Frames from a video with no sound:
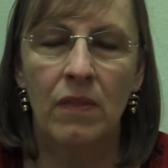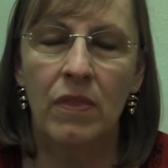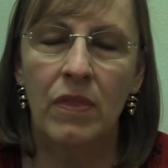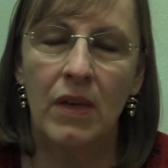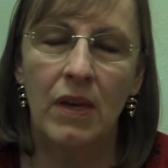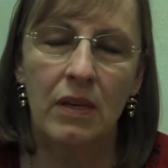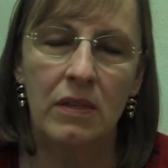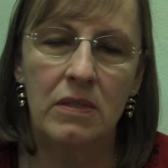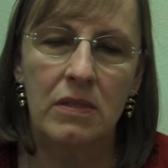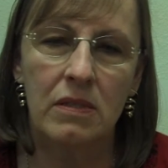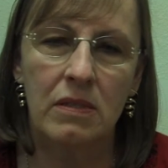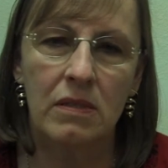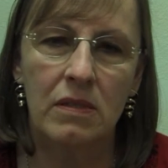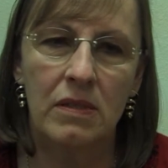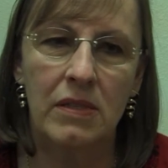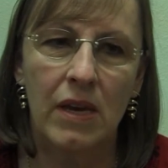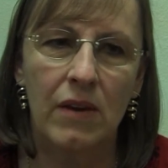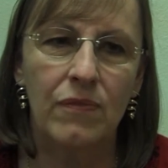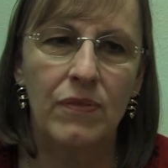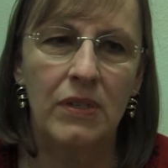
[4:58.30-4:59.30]
that
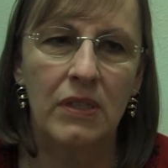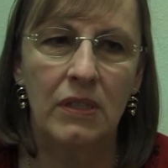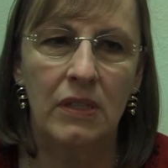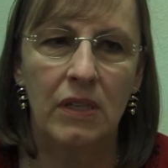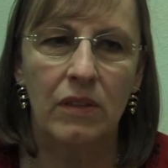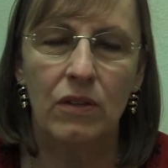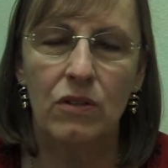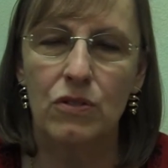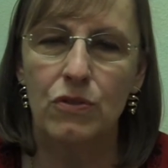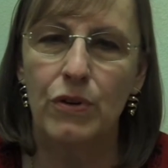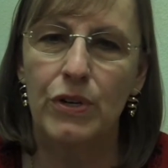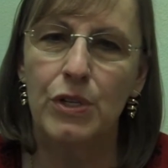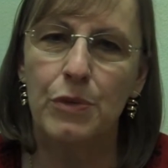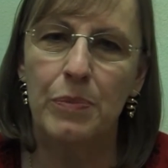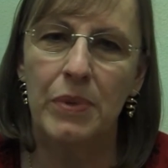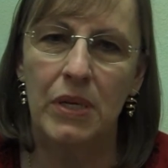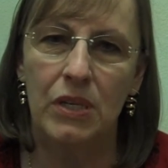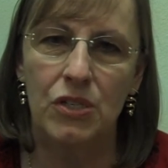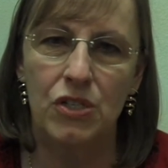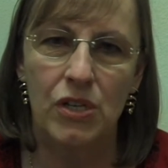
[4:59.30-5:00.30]
definitely there's going to
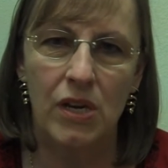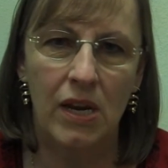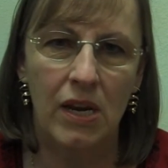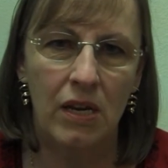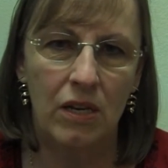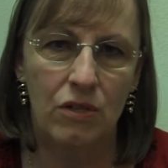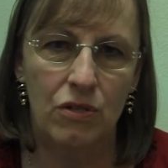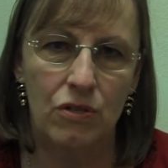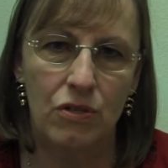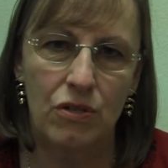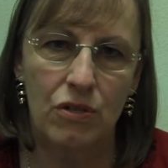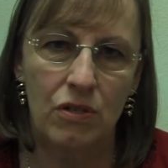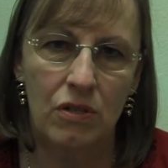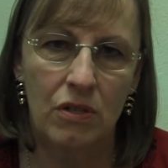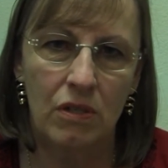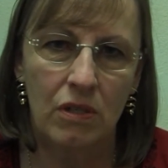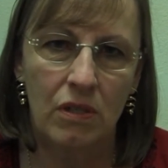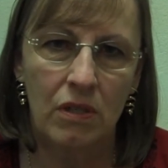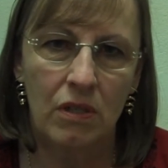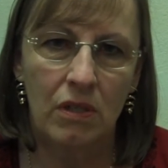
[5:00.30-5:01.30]
be a change
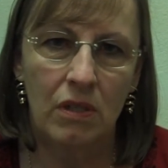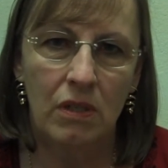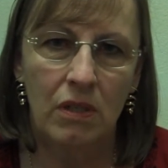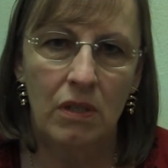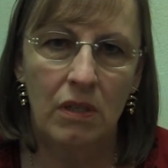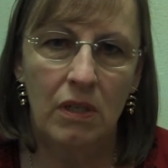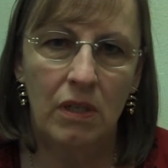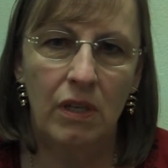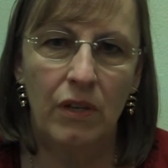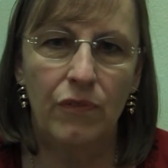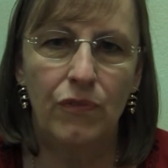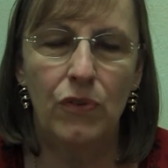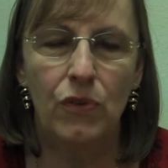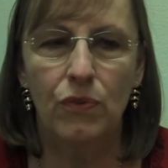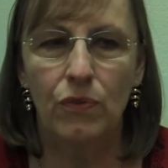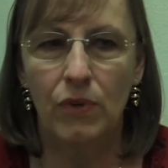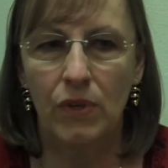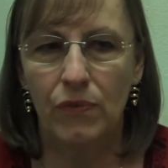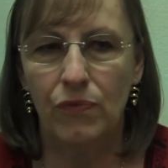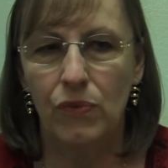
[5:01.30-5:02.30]
if
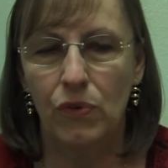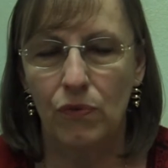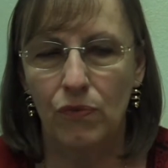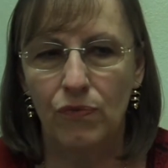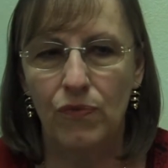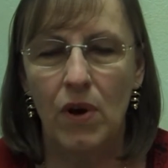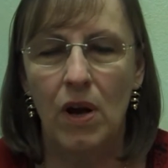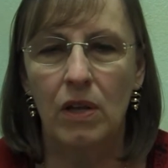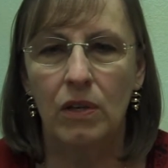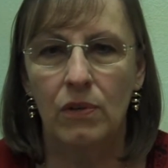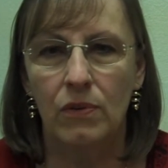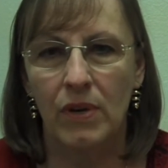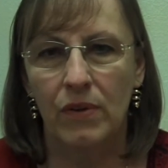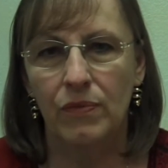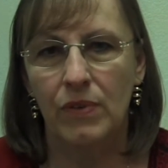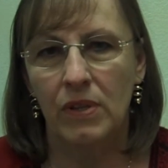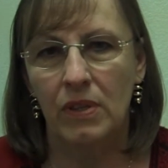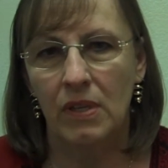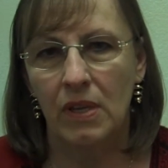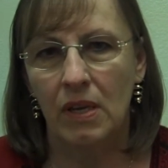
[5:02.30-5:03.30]
you if you follow
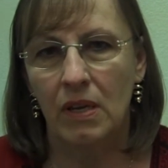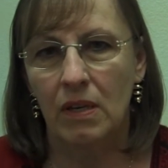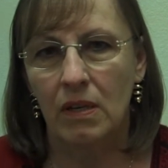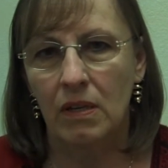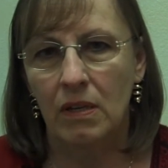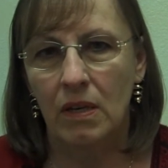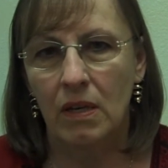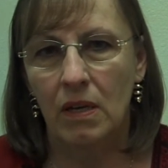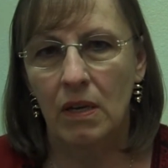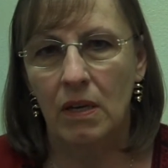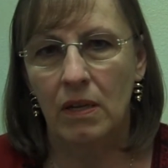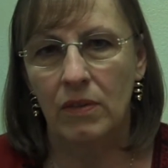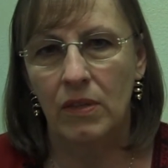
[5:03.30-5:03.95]
everything uh,